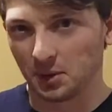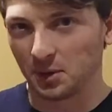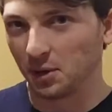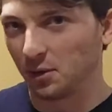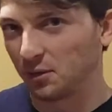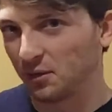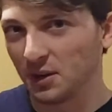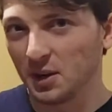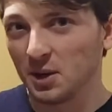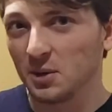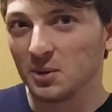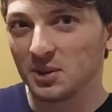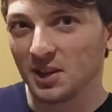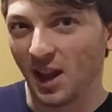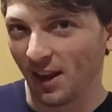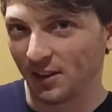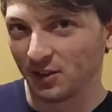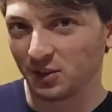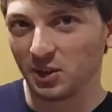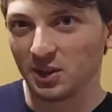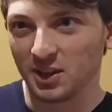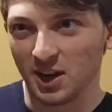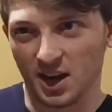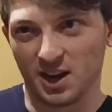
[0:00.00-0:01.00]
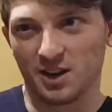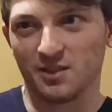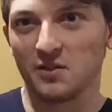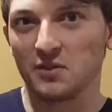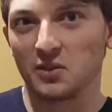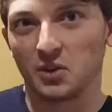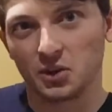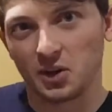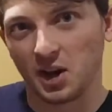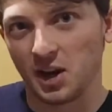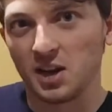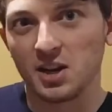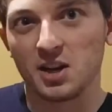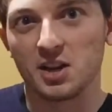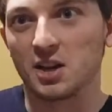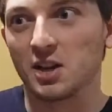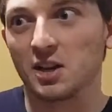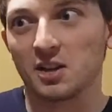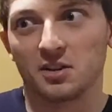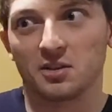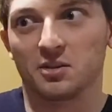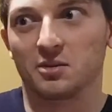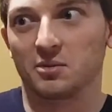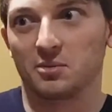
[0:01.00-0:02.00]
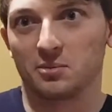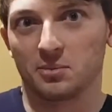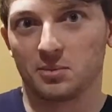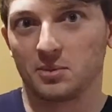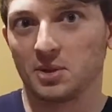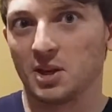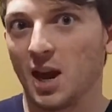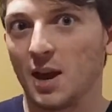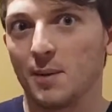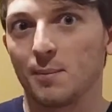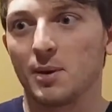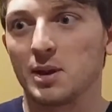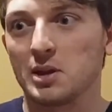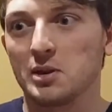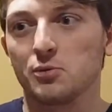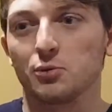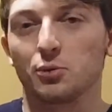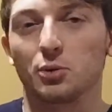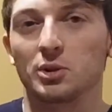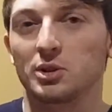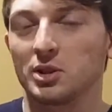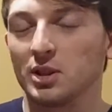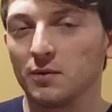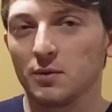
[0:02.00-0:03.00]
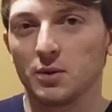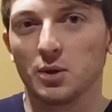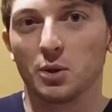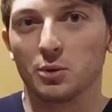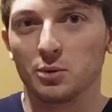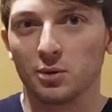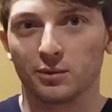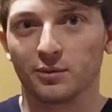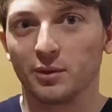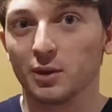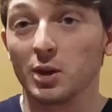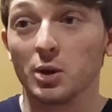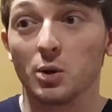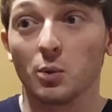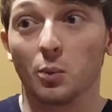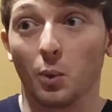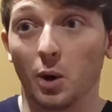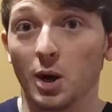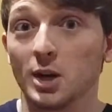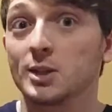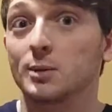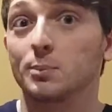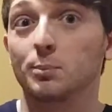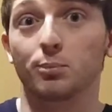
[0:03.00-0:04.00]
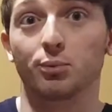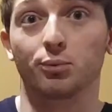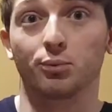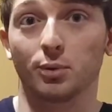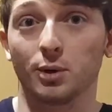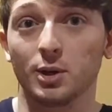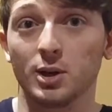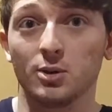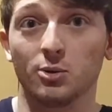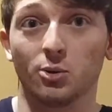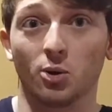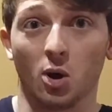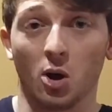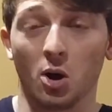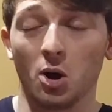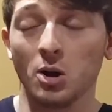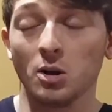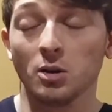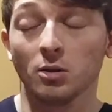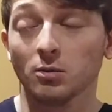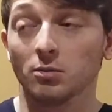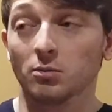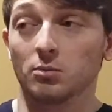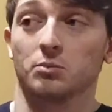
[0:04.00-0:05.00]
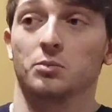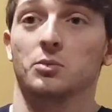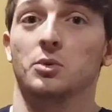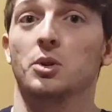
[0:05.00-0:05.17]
your video was actually kind of entertaining. It kept my interest, even though your video was pretty long.